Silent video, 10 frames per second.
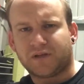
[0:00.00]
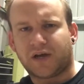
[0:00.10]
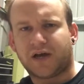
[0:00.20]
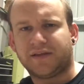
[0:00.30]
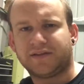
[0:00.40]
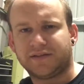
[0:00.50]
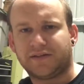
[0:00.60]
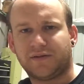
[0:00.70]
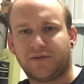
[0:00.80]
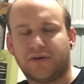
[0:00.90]
This is
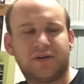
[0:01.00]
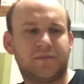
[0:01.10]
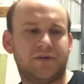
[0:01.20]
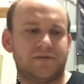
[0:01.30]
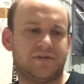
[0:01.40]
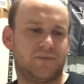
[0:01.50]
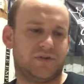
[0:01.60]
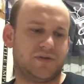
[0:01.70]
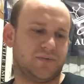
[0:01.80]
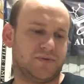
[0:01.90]
the 30 mils,
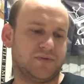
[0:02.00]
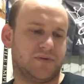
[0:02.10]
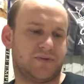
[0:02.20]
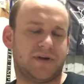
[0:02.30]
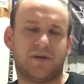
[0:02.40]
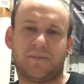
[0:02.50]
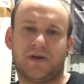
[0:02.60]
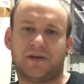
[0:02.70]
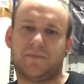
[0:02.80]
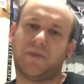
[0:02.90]
which would do around
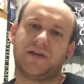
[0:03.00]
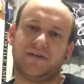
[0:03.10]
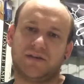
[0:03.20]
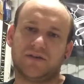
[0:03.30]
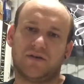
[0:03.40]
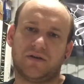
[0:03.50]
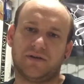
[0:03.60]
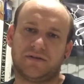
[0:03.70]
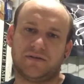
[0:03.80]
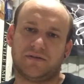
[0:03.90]
about a basic
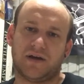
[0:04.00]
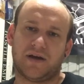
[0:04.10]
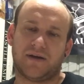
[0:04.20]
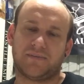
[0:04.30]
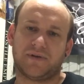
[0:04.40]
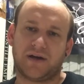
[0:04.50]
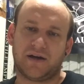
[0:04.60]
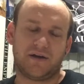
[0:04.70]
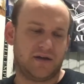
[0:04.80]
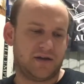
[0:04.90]
size
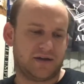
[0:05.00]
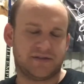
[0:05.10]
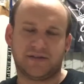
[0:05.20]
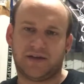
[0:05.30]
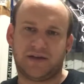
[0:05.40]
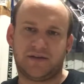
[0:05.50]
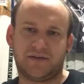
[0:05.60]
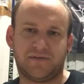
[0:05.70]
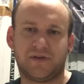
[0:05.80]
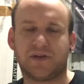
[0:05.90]
car, a sedan.
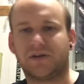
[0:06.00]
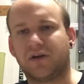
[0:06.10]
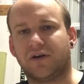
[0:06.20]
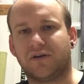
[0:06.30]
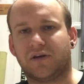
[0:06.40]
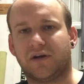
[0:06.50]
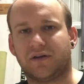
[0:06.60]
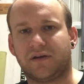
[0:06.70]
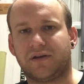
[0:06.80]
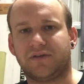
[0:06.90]
If you're going to go
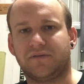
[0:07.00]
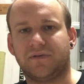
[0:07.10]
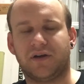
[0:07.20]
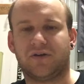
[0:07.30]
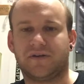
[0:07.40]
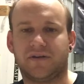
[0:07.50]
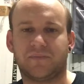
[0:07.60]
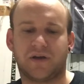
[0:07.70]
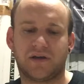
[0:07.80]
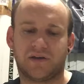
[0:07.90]
SUV or anything
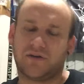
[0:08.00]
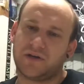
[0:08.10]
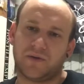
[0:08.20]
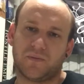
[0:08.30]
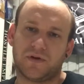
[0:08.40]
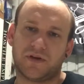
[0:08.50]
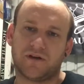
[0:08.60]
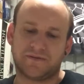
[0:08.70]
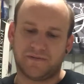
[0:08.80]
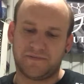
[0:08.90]
bigger, you're going to want to go
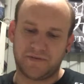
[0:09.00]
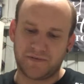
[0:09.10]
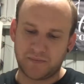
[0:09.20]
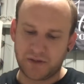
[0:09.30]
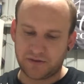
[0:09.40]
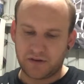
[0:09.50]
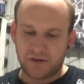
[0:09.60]
up to the 50 mil.